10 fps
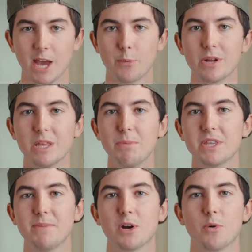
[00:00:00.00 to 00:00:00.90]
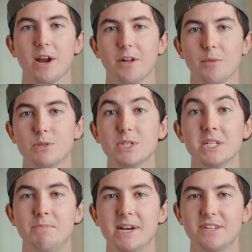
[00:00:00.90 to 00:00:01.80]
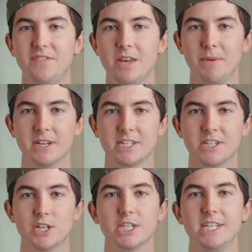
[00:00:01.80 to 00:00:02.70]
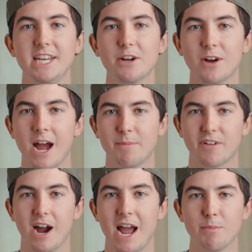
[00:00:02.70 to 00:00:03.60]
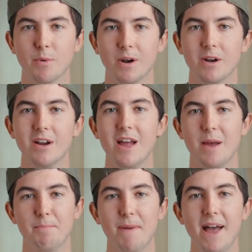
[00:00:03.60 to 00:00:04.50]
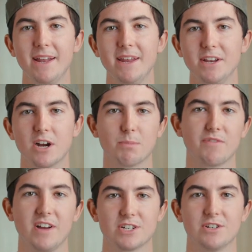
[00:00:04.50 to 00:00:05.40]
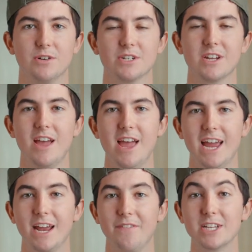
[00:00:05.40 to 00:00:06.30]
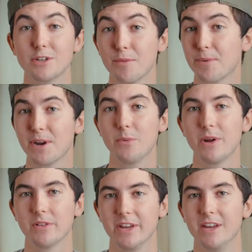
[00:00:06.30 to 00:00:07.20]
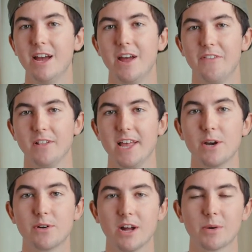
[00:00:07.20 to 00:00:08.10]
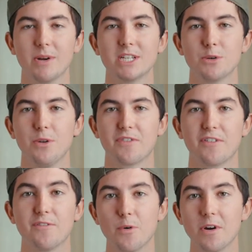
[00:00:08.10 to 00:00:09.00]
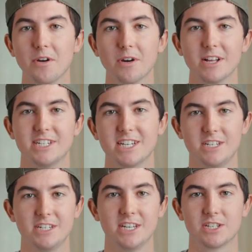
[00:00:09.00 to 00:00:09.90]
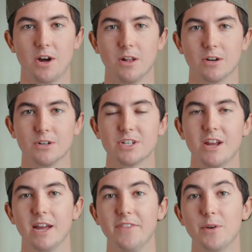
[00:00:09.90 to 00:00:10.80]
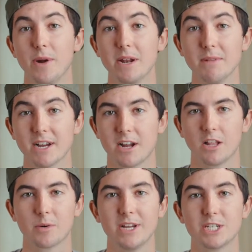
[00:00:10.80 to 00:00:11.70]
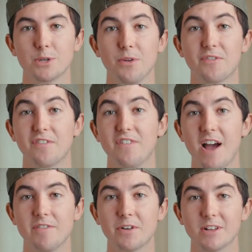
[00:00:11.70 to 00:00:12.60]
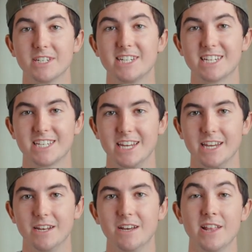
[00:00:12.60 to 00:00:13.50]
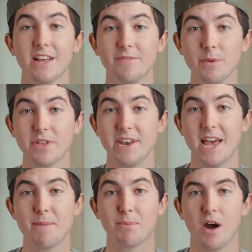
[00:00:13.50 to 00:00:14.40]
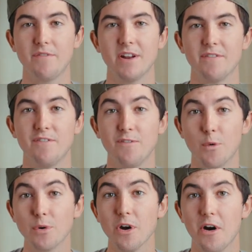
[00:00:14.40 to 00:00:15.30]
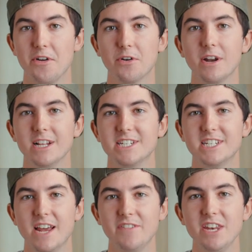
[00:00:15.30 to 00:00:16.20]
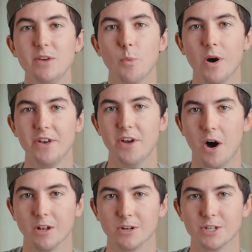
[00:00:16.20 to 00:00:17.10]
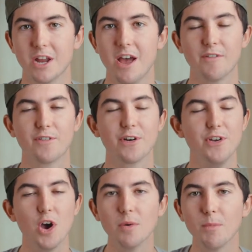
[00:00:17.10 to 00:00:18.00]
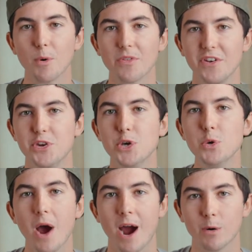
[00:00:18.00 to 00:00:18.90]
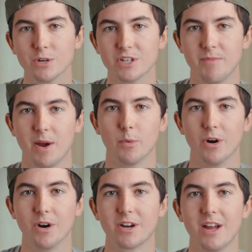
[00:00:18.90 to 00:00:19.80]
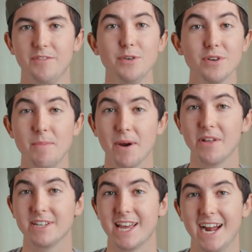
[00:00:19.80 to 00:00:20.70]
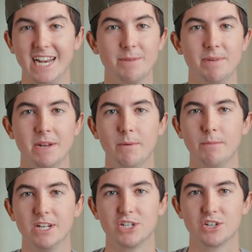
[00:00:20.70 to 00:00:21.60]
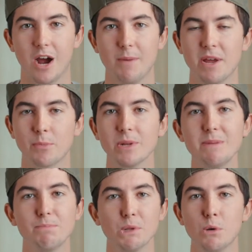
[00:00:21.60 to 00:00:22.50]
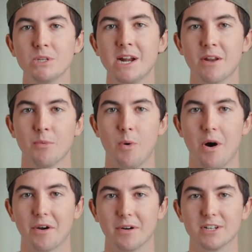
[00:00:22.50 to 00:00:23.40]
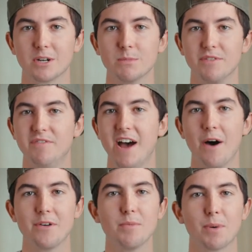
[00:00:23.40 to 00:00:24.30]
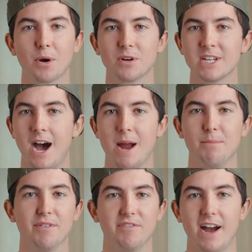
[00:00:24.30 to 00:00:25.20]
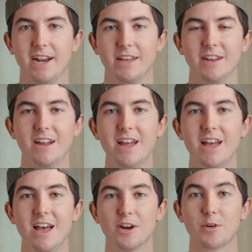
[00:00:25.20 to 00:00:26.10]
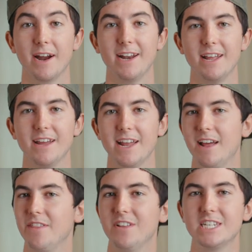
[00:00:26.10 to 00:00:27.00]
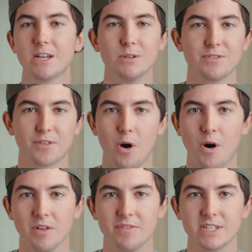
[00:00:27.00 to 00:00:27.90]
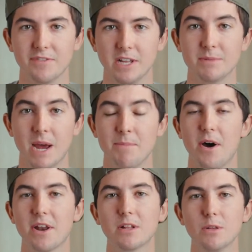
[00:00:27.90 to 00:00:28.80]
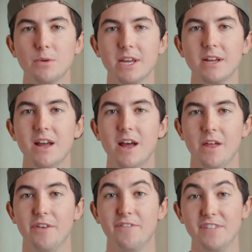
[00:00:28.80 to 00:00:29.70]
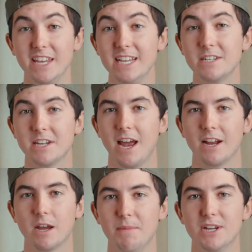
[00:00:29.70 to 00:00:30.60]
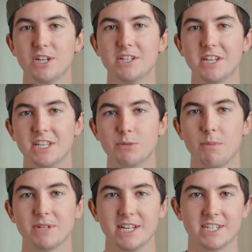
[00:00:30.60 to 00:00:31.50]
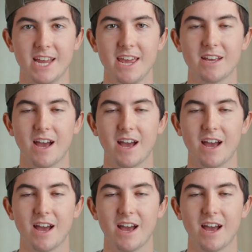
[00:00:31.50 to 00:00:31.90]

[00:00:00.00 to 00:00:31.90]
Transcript: I quickly put them on Grailed, which was the best fit because it's such a sneaker app for hypewear, men, and young professionals, and they sold pretty quickly. The Lego colorway sold for $466, and the red and black colorway sold for $516. That left me with a net profit of $471 for no more than 2 hours of my work. If you compare that to any minimum wage job, that really blows it out of the water in terms of value per time provided. Granted, and this goes for all of these flips, I'm not including the fees and commissions that these websites take.